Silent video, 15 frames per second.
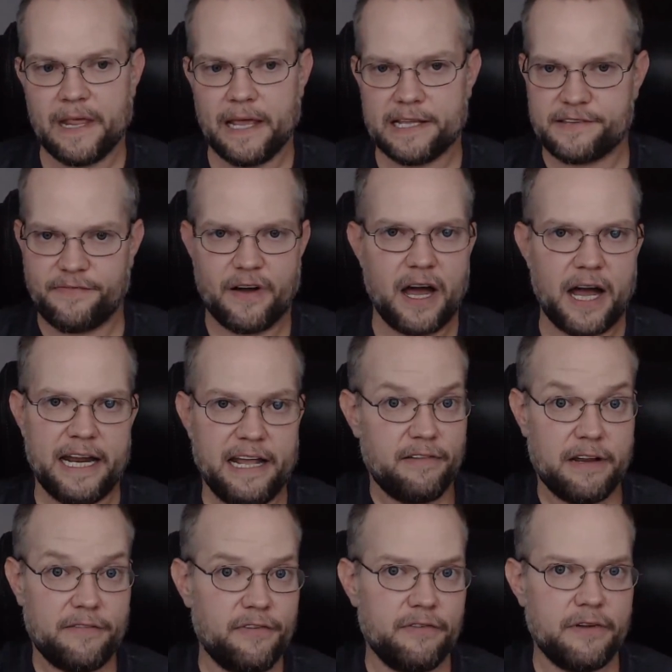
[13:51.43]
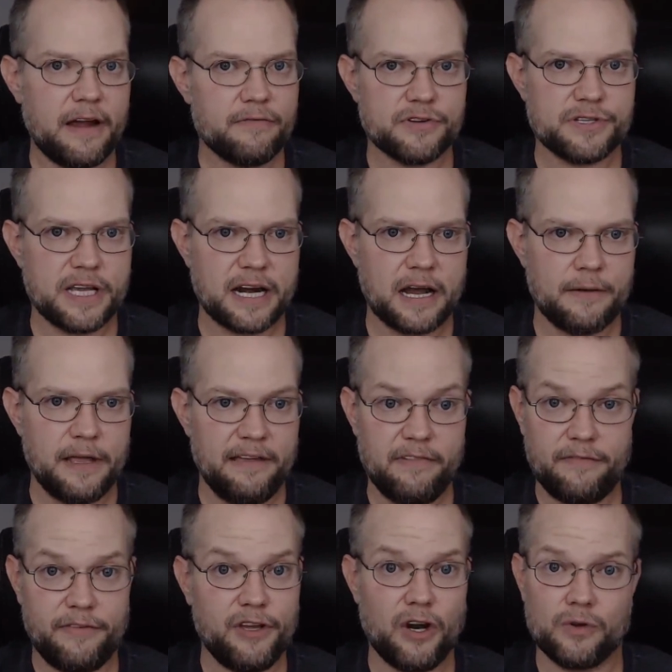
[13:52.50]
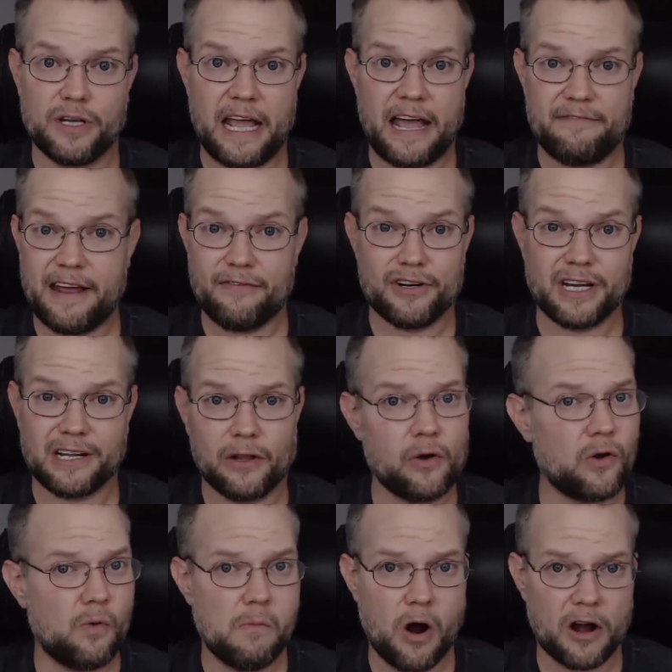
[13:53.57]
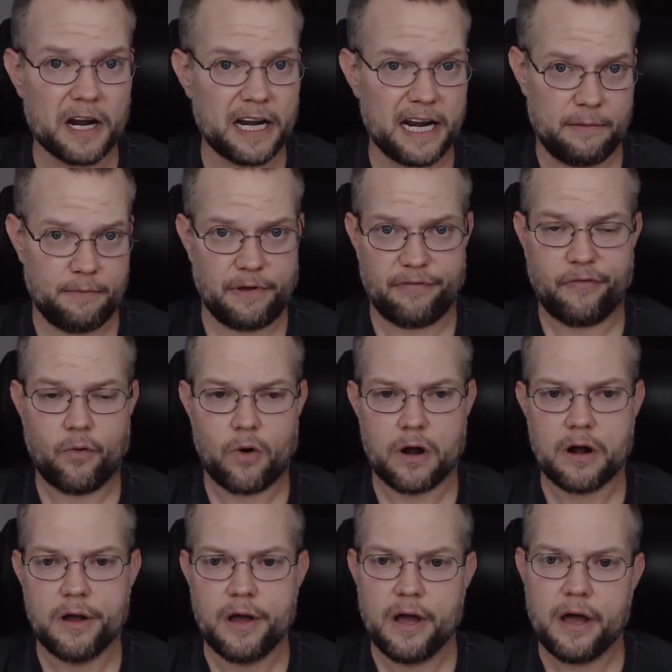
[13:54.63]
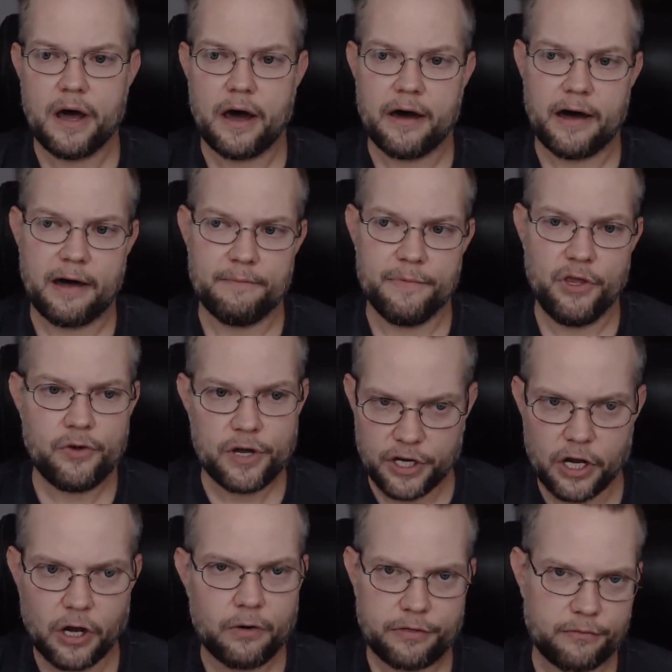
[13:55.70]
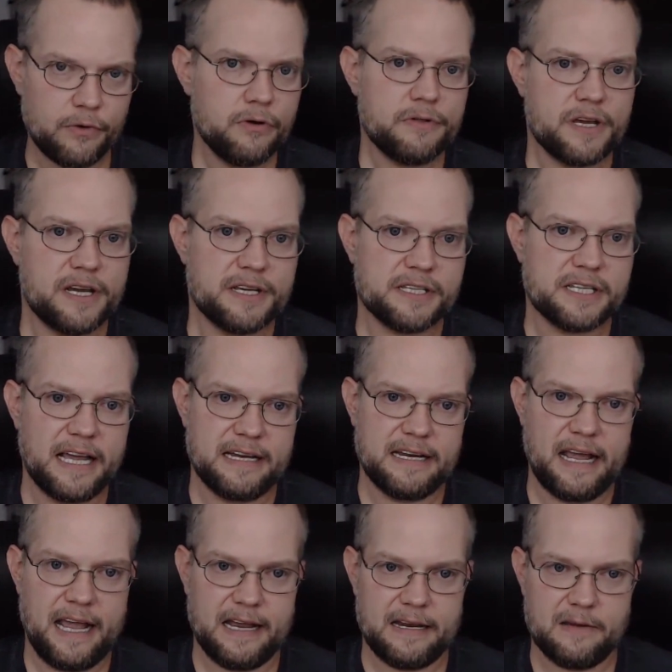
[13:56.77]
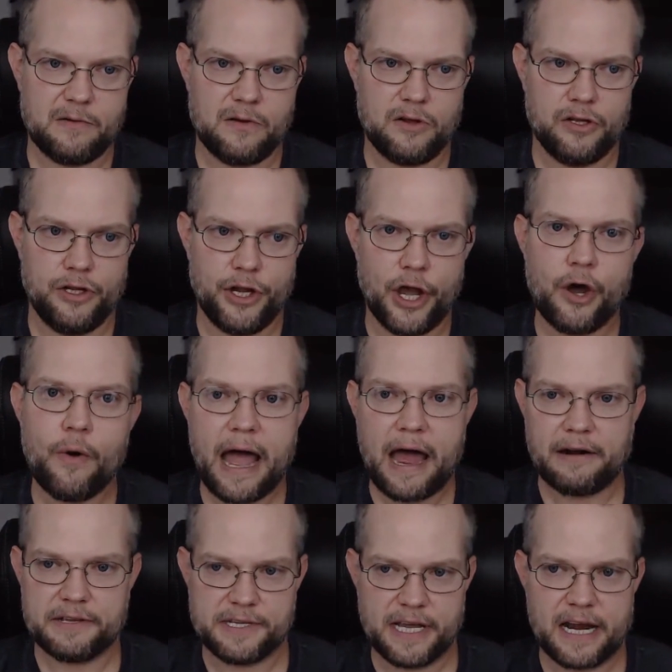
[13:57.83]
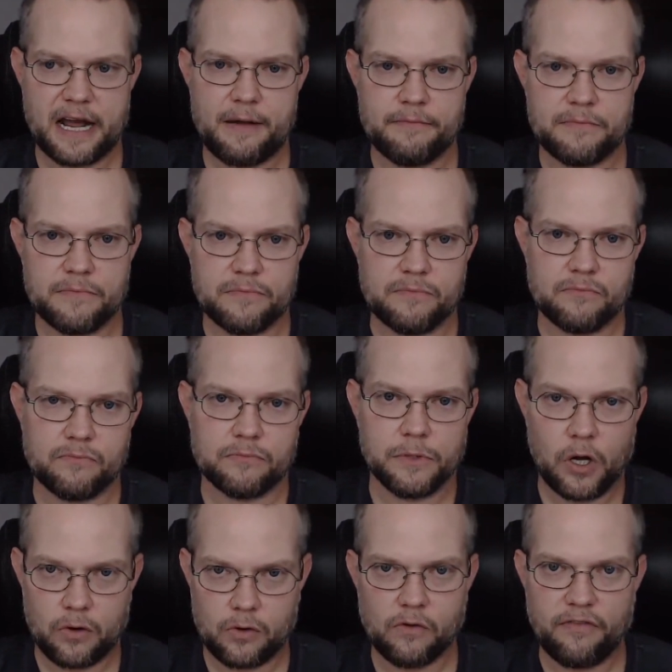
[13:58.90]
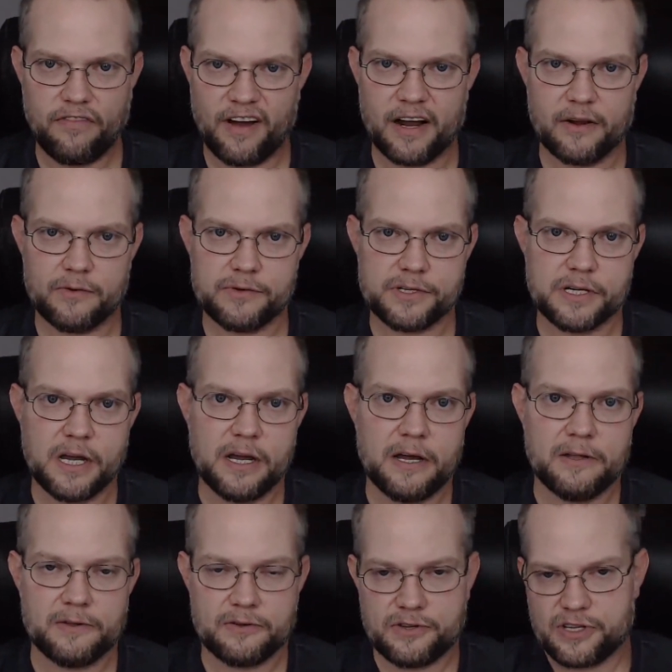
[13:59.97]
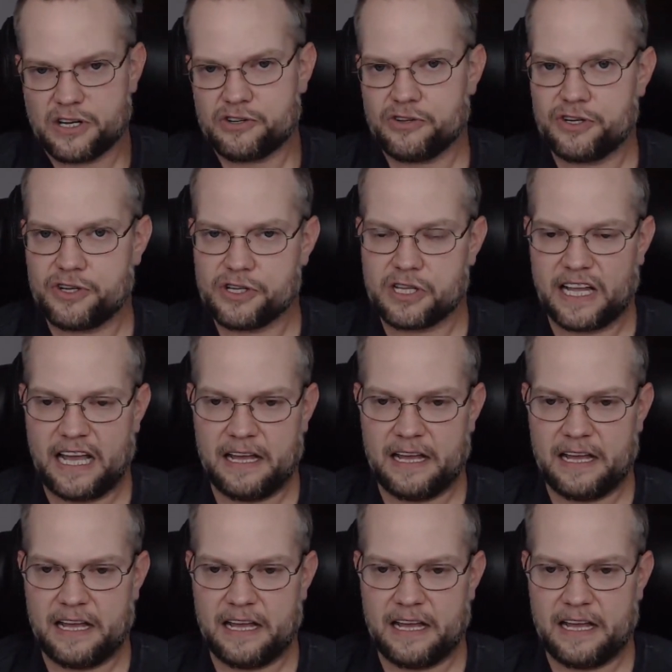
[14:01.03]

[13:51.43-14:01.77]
it's fine. Even if you've never set up, even if you have never done local marketing before, you could go through this and know how to set up local funnels. They're essentially just